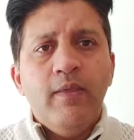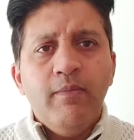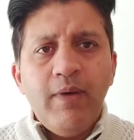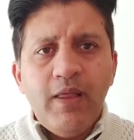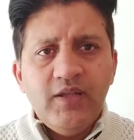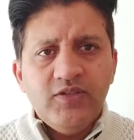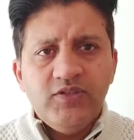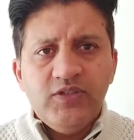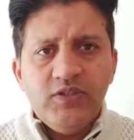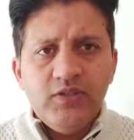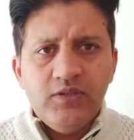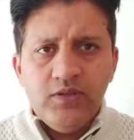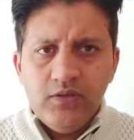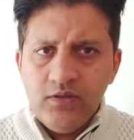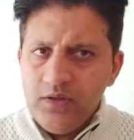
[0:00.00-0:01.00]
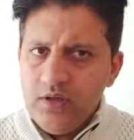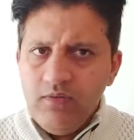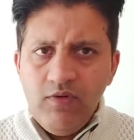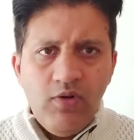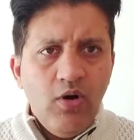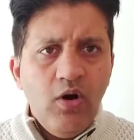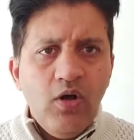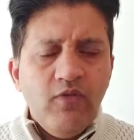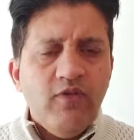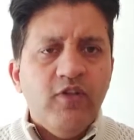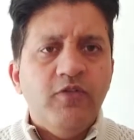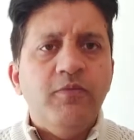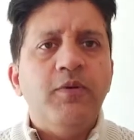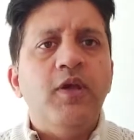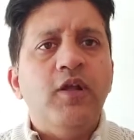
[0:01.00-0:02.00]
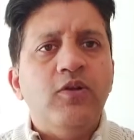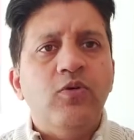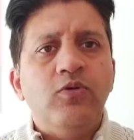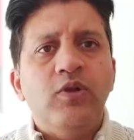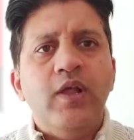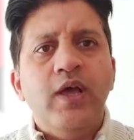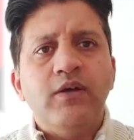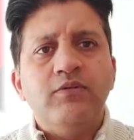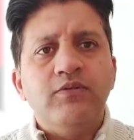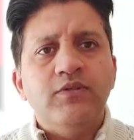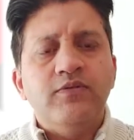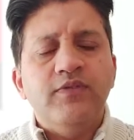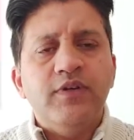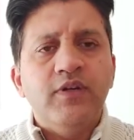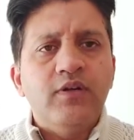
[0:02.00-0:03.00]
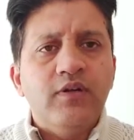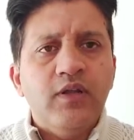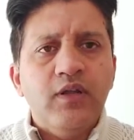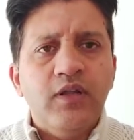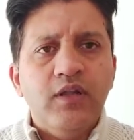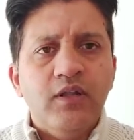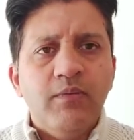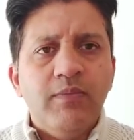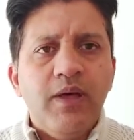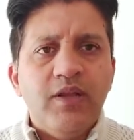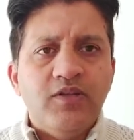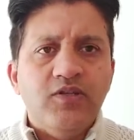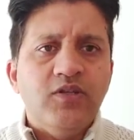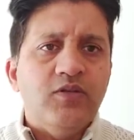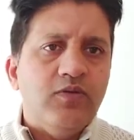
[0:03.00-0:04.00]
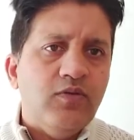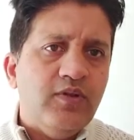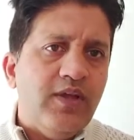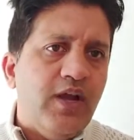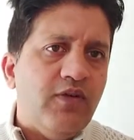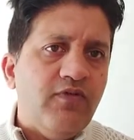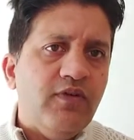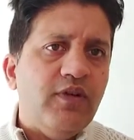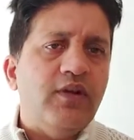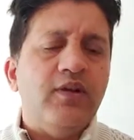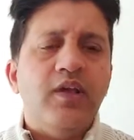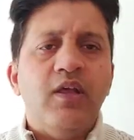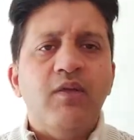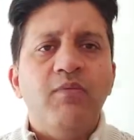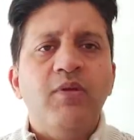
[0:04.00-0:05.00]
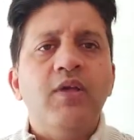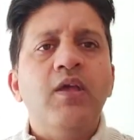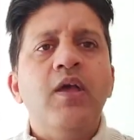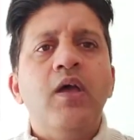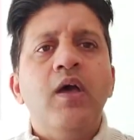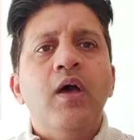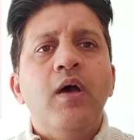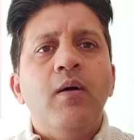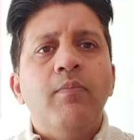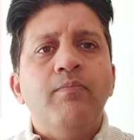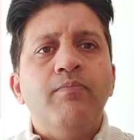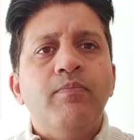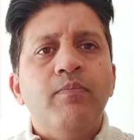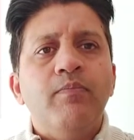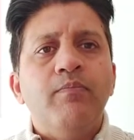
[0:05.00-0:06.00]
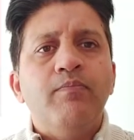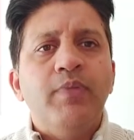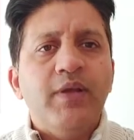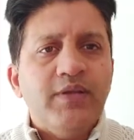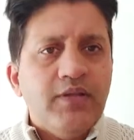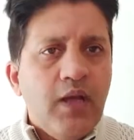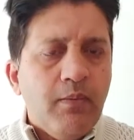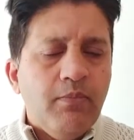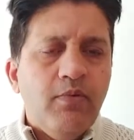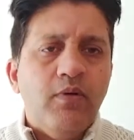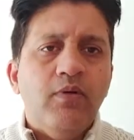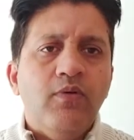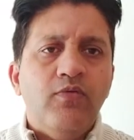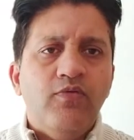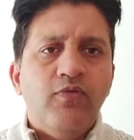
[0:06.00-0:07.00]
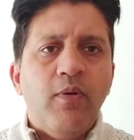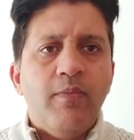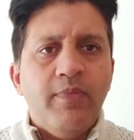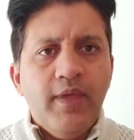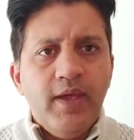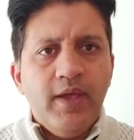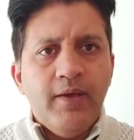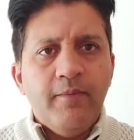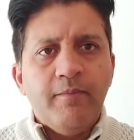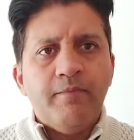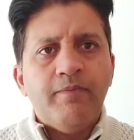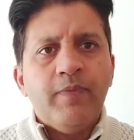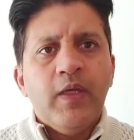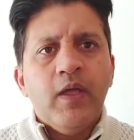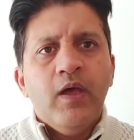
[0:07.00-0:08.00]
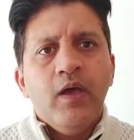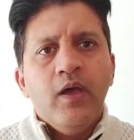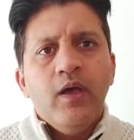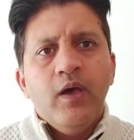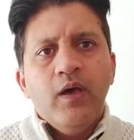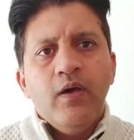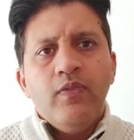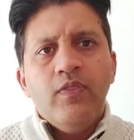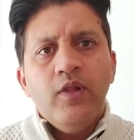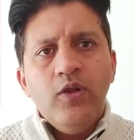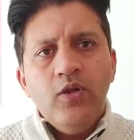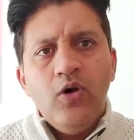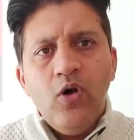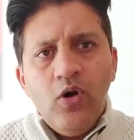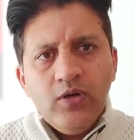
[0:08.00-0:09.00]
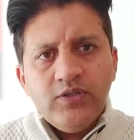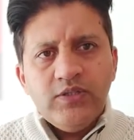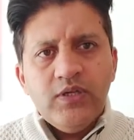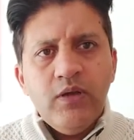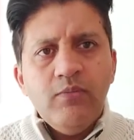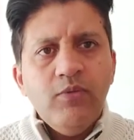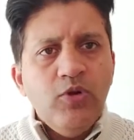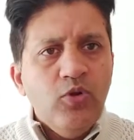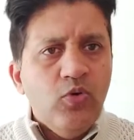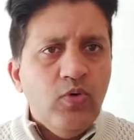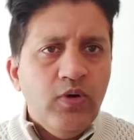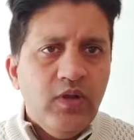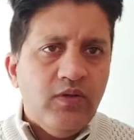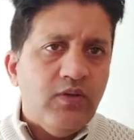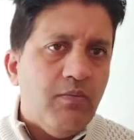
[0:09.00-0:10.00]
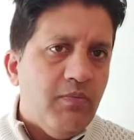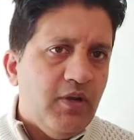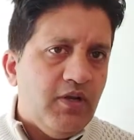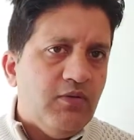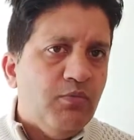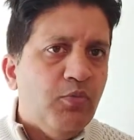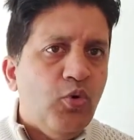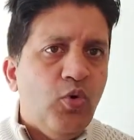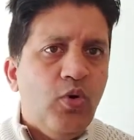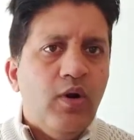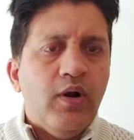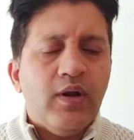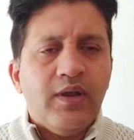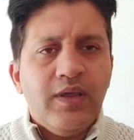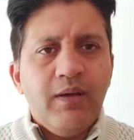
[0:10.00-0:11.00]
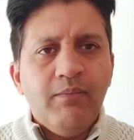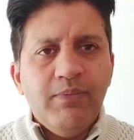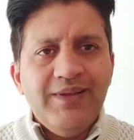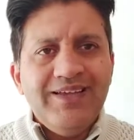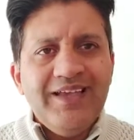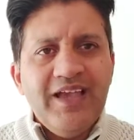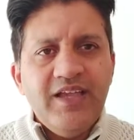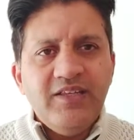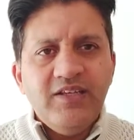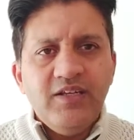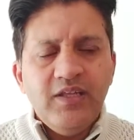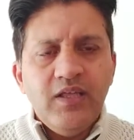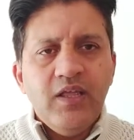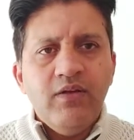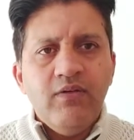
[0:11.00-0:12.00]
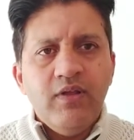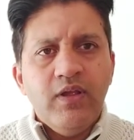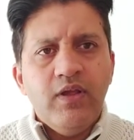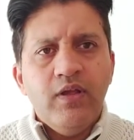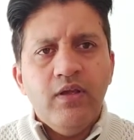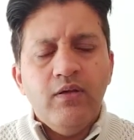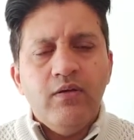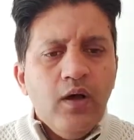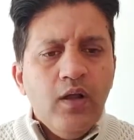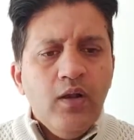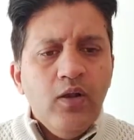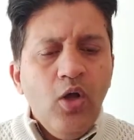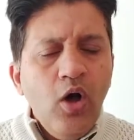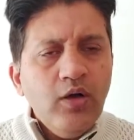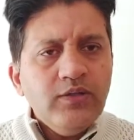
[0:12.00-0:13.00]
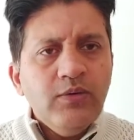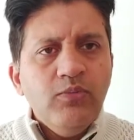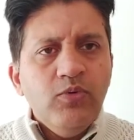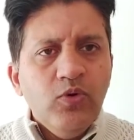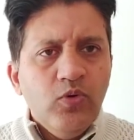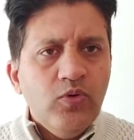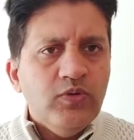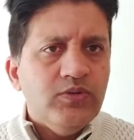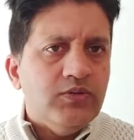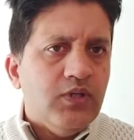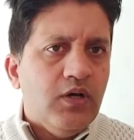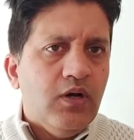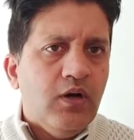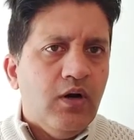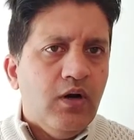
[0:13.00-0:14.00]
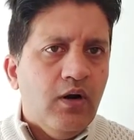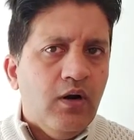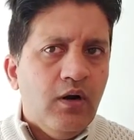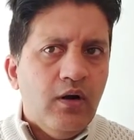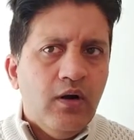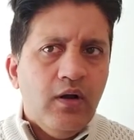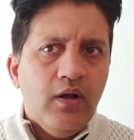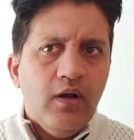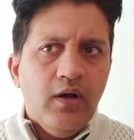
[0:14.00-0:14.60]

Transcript: balance sheet. There will always be a total equity figure in the balance sheet, so that figure can be picked up from there. The long-term loan is a bit more complicated area. Long-term loans are